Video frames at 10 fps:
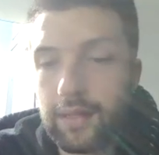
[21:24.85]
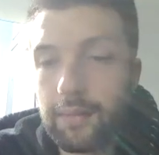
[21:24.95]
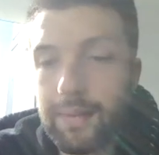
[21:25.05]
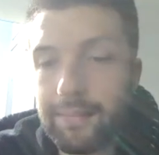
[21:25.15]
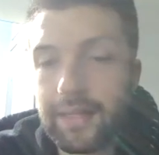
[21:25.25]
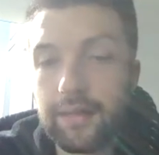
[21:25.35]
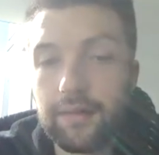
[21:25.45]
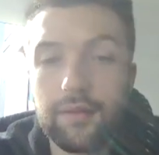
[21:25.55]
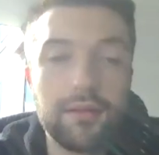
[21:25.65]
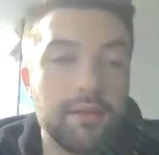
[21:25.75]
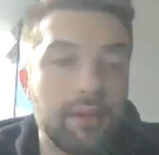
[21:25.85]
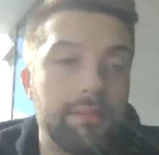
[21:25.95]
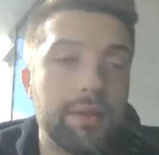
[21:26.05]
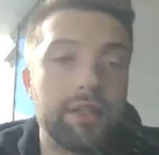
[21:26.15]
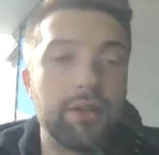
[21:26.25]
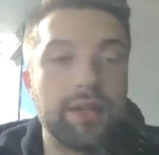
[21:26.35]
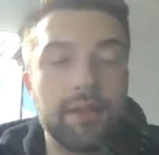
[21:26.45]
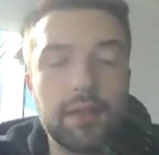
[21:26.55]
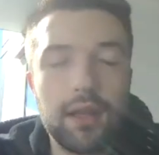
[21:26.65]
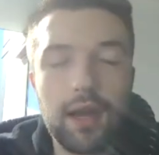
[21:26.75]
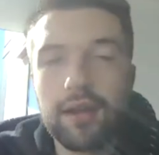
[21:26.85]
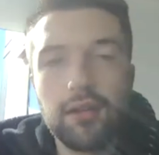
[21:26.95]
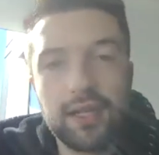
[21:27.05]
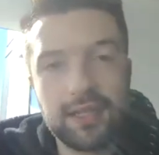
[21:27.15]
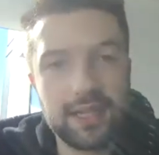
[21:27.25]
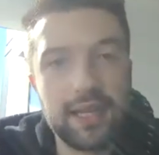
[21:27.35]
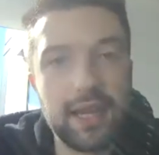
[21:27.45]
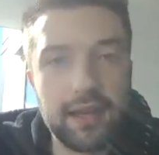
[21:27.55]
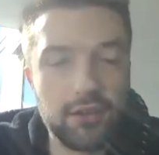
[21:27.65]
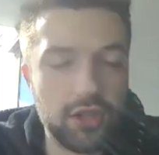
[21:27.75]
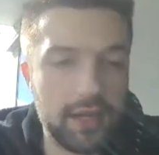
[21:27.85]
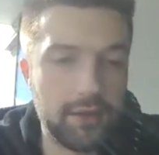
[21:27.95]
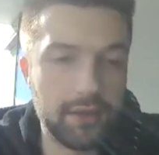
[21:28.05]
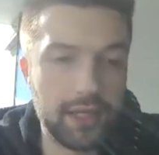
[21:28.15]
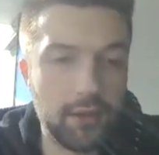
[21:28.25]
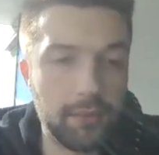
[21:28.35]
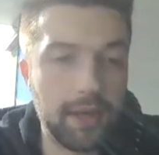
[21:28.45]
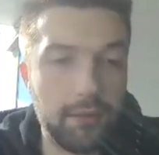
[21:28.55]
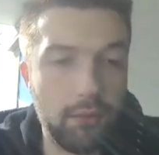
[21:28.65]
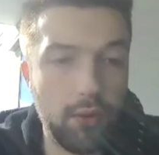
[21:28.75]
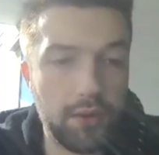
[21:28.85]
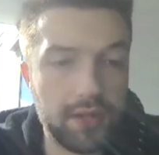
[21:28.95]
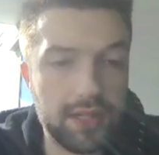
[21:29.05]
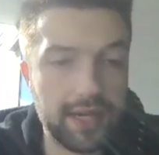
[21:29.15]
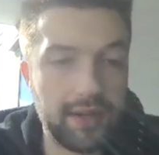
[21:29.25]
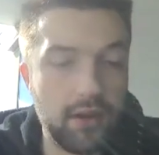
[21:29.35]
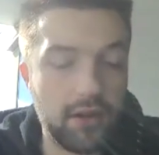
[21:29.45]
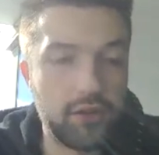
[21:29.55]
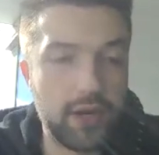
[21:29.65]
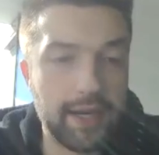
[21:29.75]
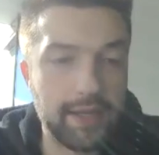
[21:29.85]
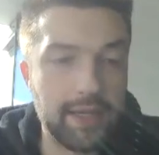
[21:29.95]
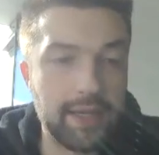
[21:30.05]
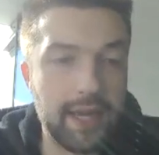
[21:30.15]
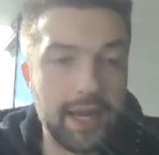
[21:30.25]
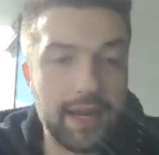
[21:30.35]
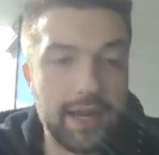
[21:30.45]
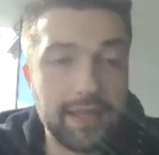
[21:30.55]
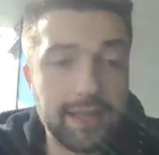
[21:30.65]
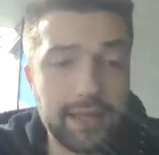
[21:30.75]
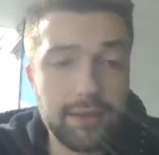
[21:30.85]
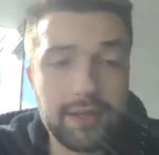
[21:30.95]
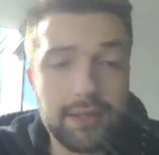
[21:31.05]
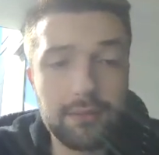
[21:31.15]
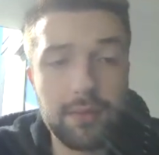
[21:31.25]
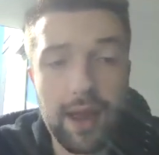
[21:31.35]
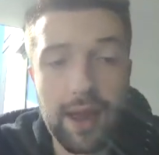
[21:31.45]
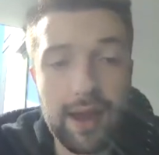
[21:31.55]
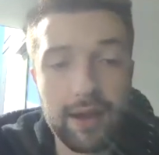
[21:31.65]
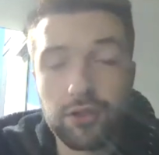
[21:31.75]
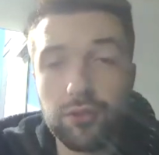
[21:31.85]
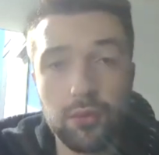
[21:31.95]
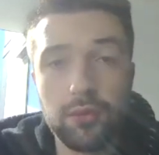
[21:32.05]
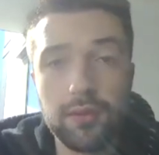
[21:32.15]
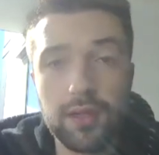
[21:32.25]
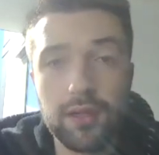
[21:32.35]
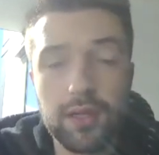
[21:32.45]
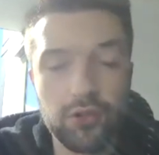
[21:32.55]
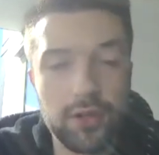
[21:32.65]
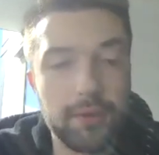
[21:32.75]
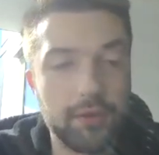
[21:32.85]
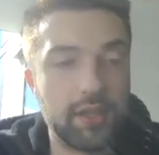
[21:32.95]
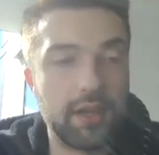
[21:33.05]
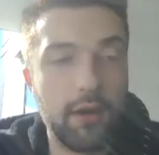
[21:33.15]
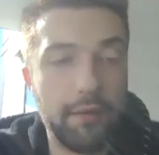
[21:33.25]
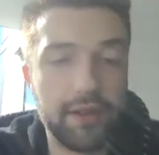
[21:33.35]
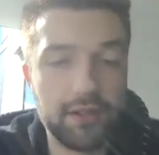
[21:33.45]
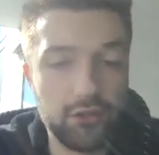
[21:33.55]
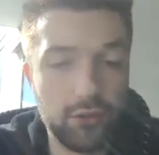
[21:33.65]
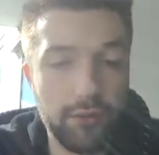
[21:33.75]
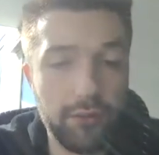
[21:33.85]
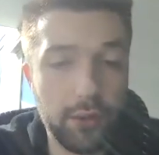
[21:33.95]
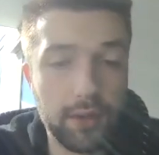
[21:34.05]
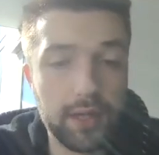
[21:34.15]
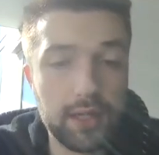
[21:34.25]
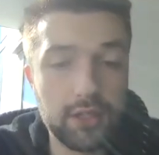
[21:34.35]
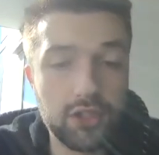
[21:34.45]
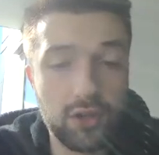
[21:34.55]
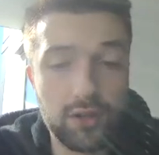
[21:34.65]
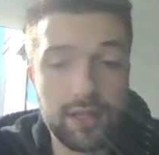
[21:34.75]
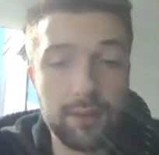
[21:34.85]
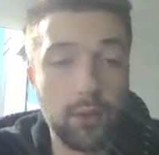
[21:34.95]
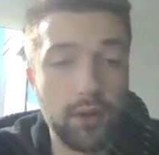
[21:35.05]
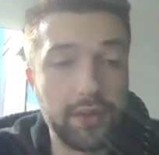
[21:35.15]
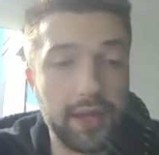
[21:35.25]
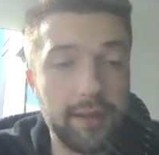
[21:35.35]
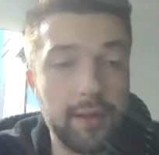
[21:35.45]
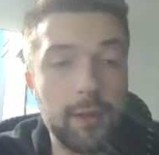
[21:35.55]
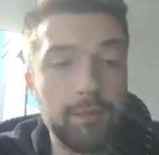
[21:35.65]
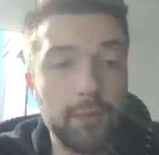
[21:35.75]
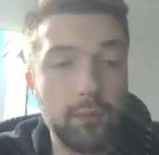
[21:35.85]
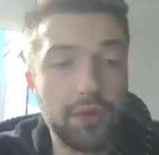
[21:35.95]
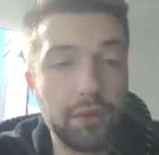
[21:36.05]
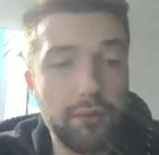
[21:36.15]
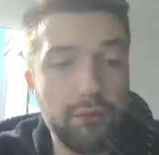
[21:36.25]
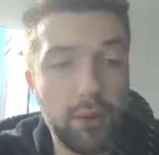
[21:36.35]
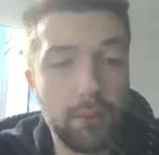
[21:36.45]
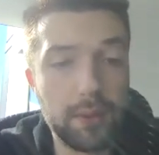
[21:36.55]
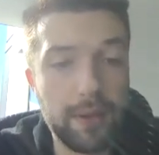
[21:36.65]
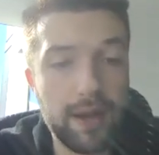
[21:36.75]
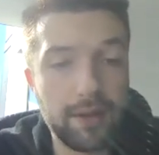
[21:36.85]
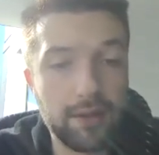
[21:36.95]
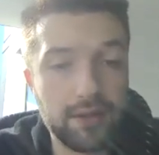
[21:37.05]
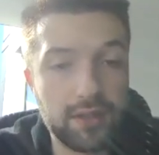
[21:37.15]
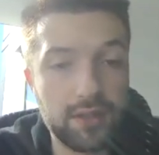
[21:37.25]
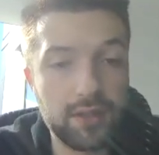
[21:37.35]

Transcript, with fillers: Come at me. I'm going to do it. I don't like CEH. I don't think it will be ever worth a second contract. And I think that you need some actual contributors on the offense. Jerome Ford, certainly worth it. 134 with the Packers.